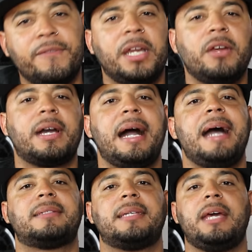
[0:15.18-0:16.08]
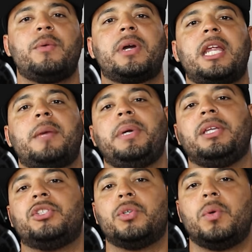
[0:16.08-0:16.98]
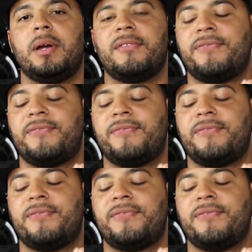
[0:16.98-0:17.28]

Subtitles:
video, guys. Today we're gonna be doing